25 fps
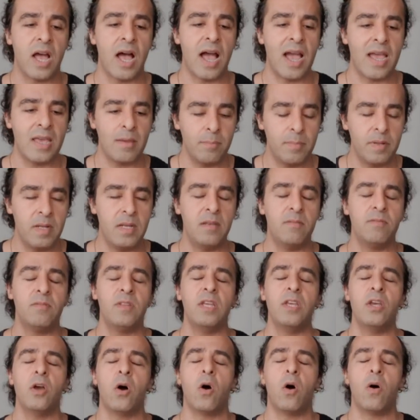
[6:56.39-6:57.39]
I believe
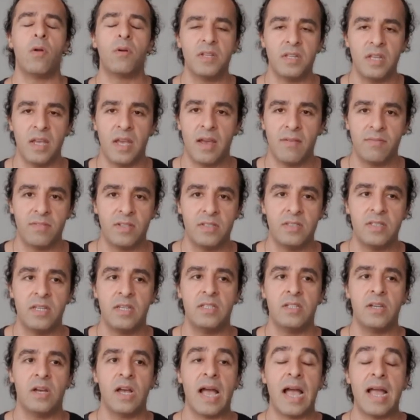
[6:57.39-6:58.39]
they already have the
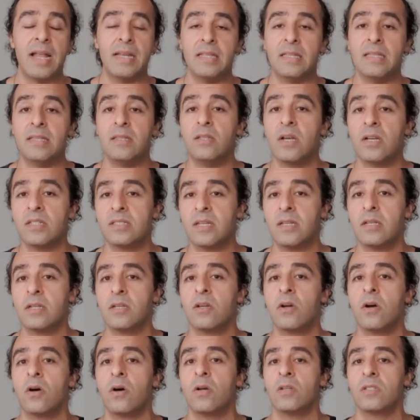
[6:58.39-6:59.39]
data and it doesn't
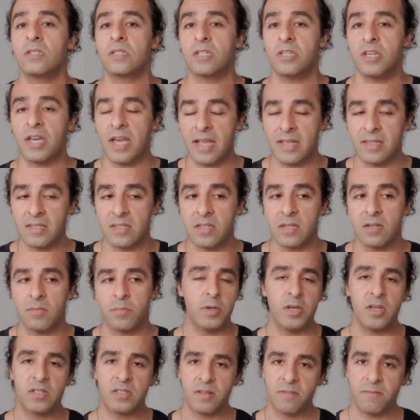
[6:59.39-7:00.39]
cause cancer.
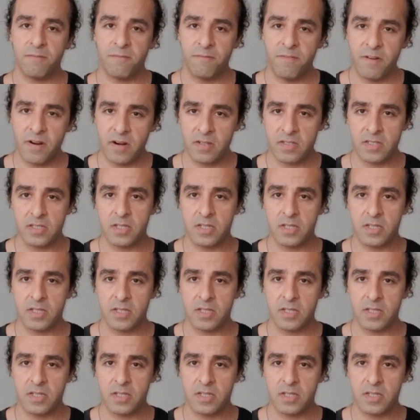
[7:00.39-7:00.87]
Because the first